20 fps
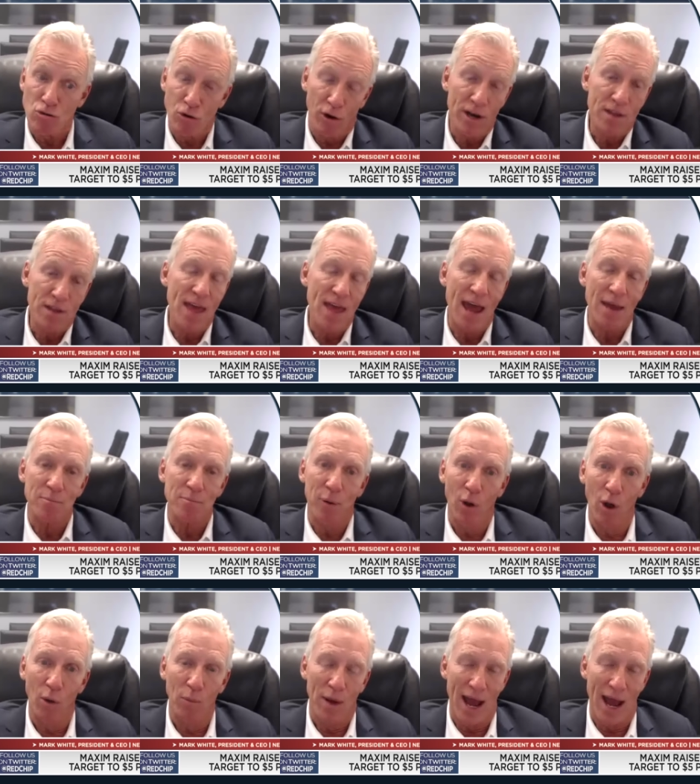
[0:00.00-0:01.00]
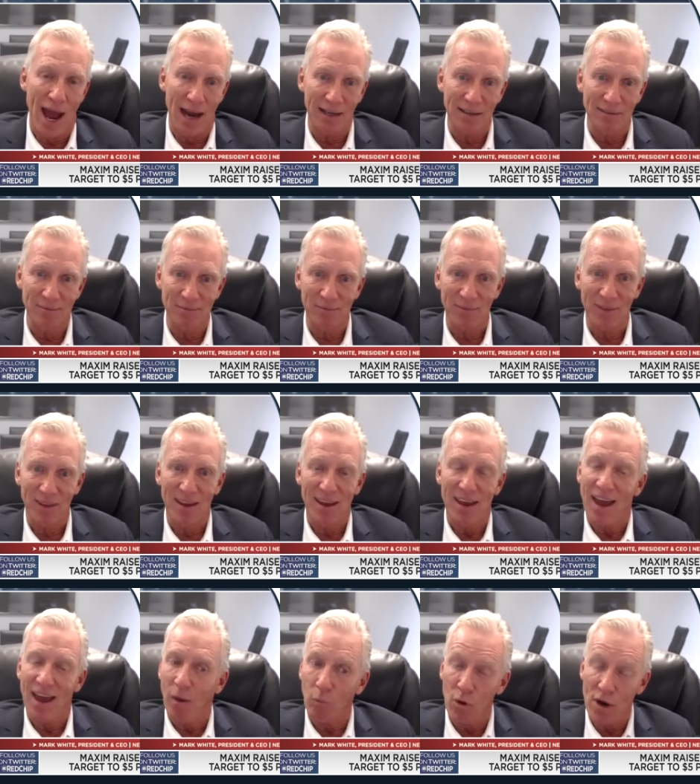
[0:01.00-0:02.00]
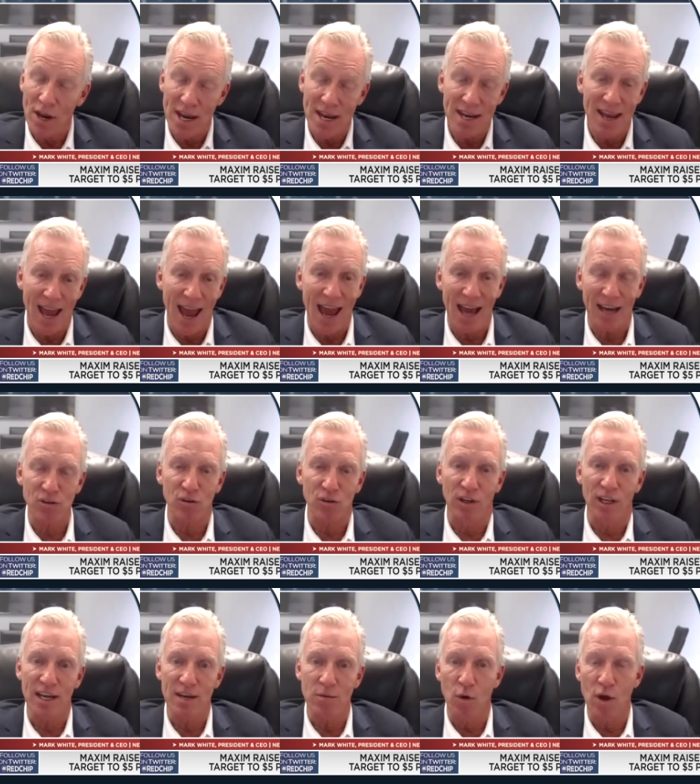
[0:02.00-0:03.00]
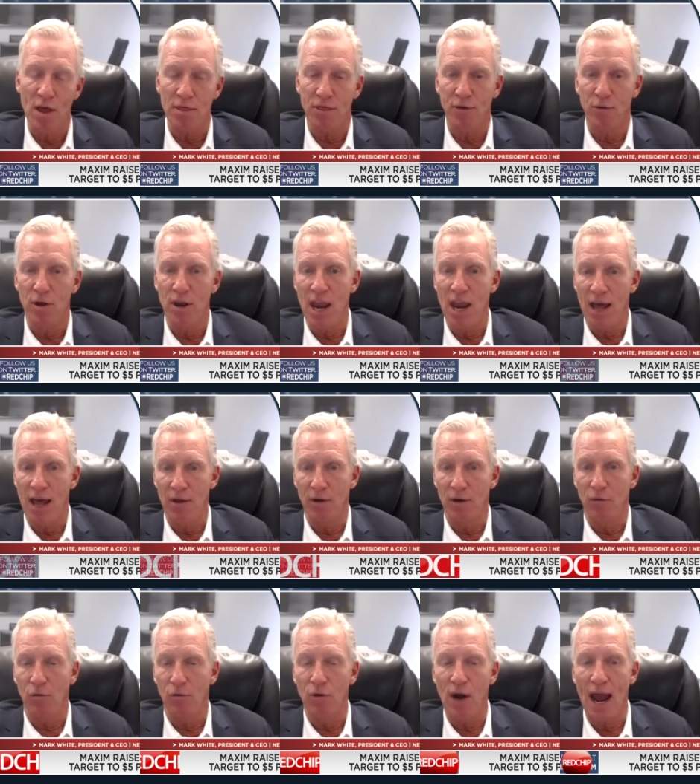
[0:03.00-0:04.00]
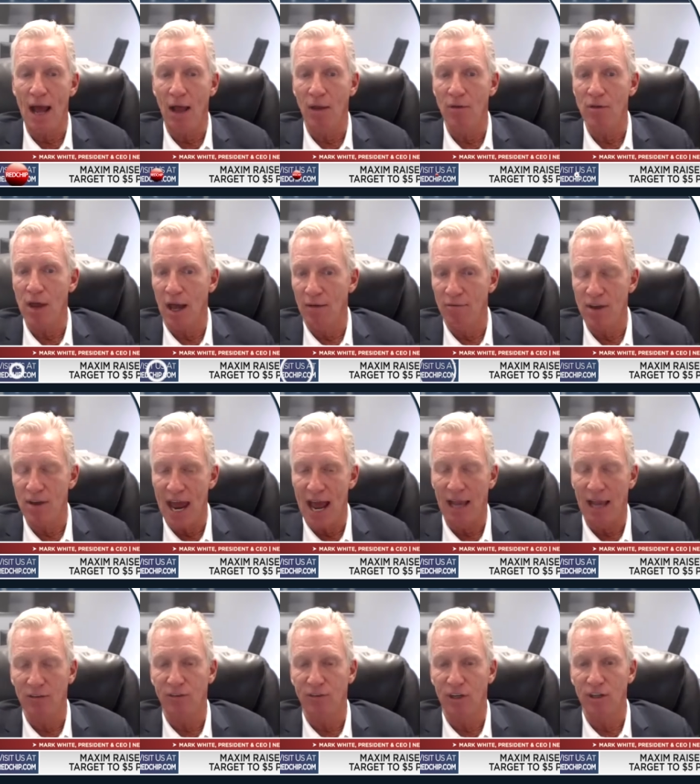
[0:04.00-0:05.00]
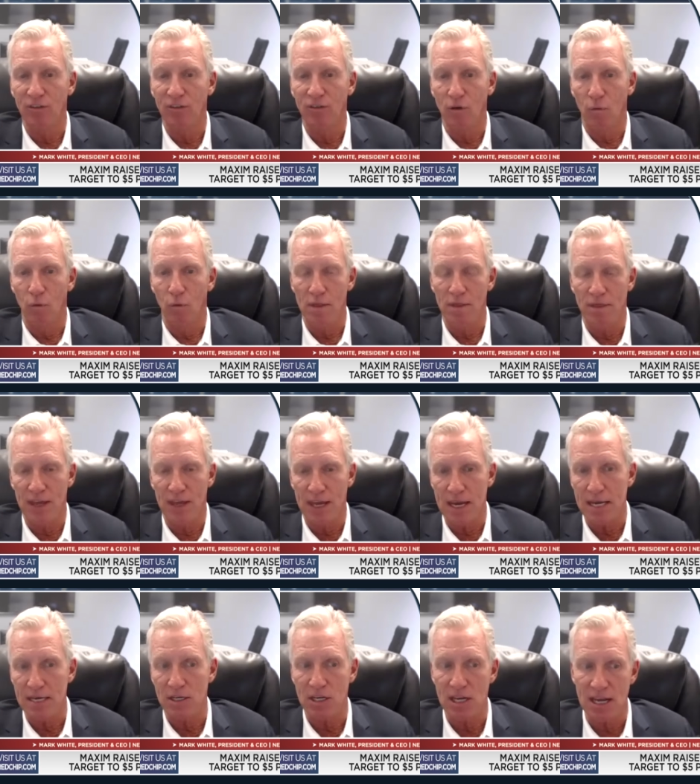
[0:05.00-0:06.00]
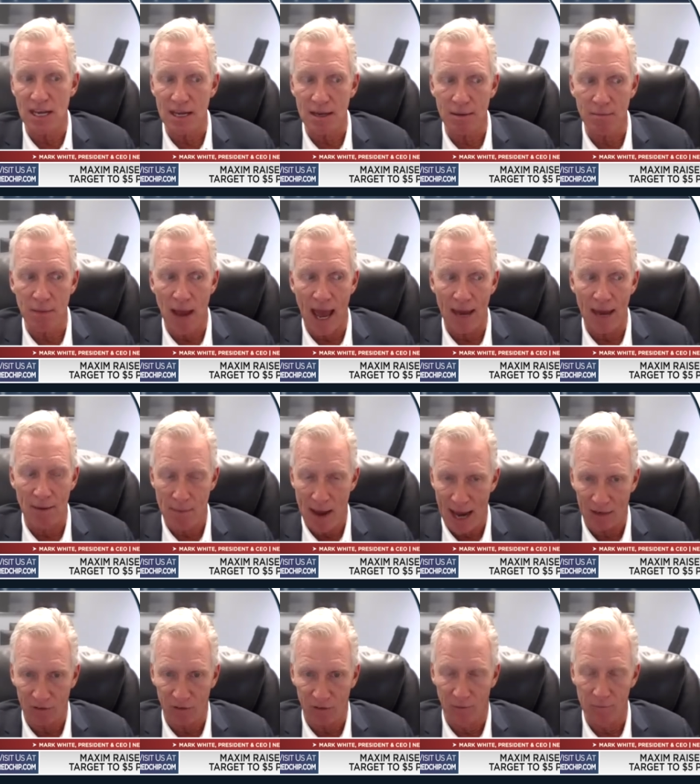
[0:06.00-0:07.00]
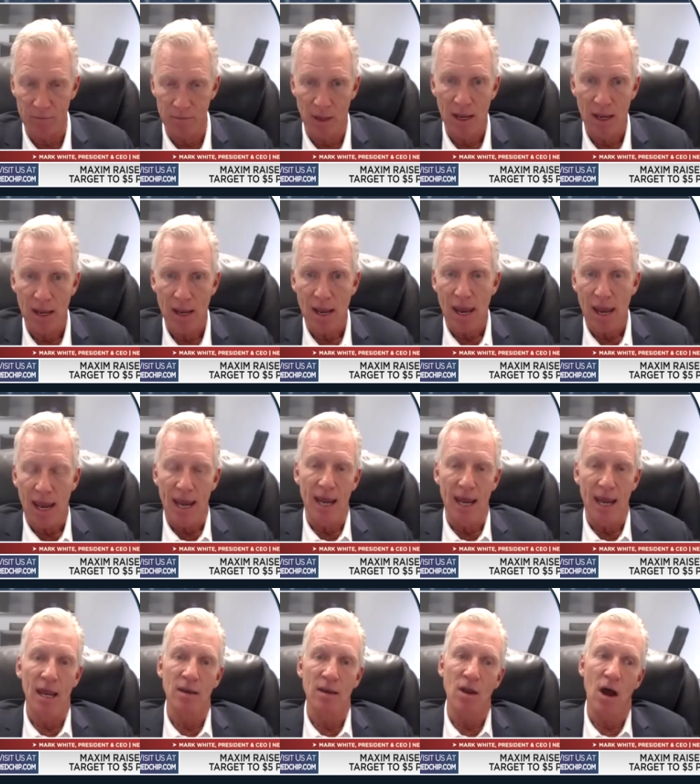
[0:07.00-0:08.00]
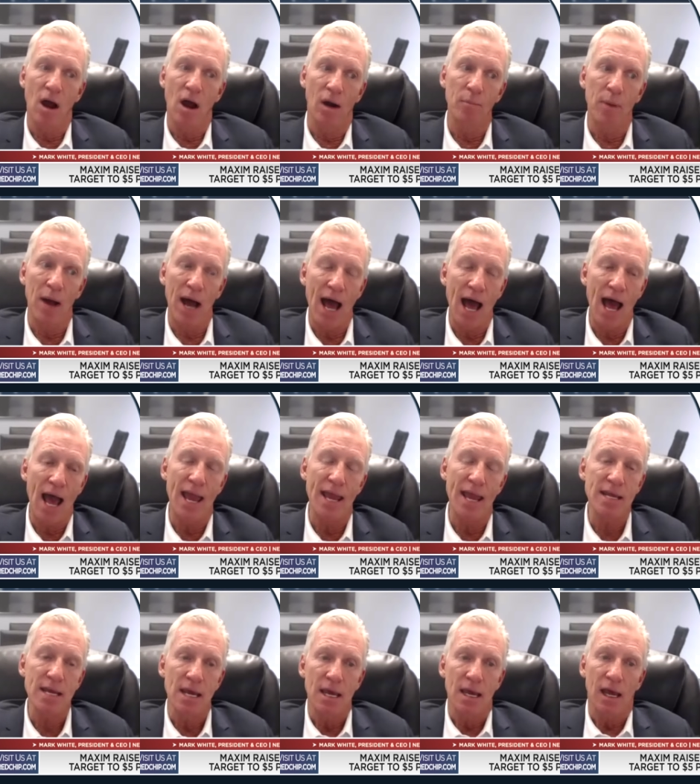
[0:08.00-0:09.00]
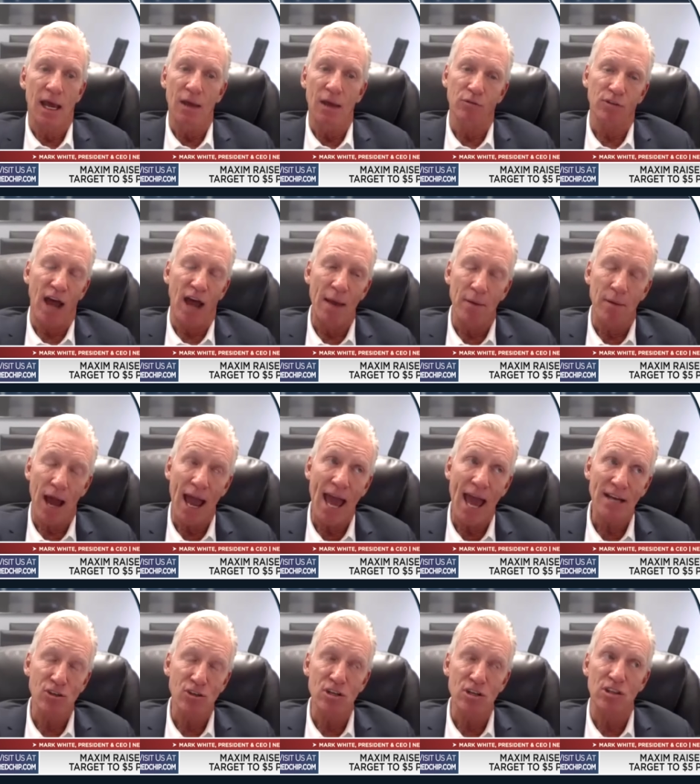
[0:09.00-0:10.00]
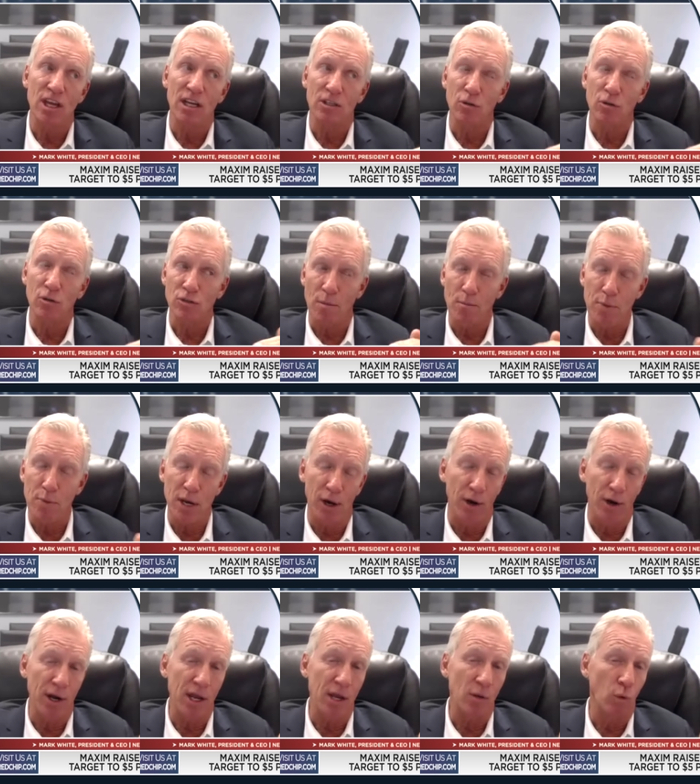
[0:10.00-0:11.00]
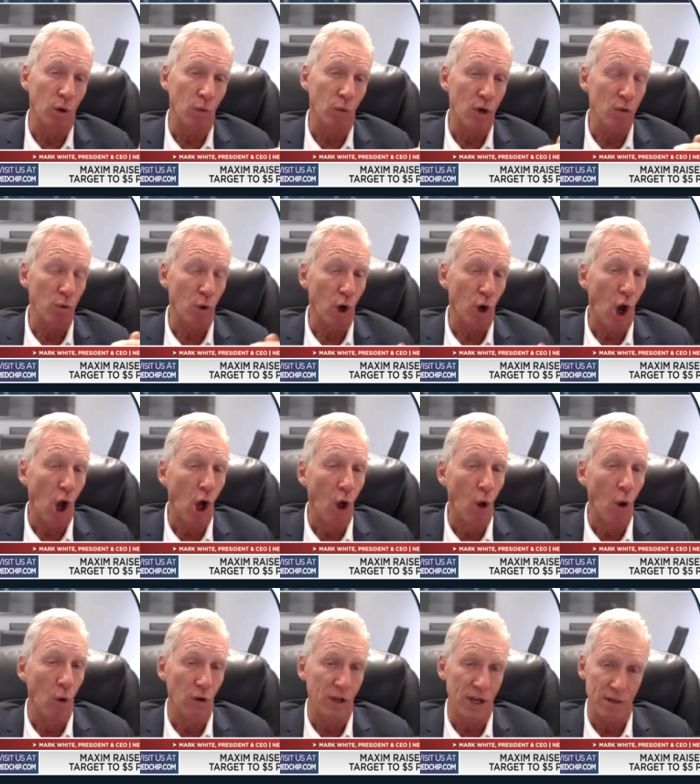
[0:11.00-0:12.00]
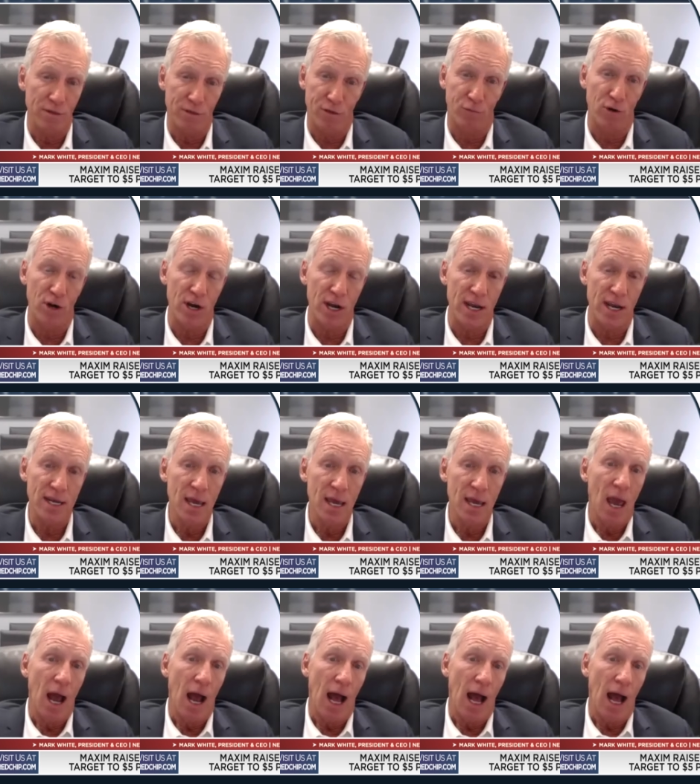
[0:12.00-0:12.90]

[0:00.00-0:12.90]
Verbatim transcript: During that pullback, we actually went through another round of analysis with the team at Maxim, and our buy, it was, I, I actually think there was a period where we were hold at three.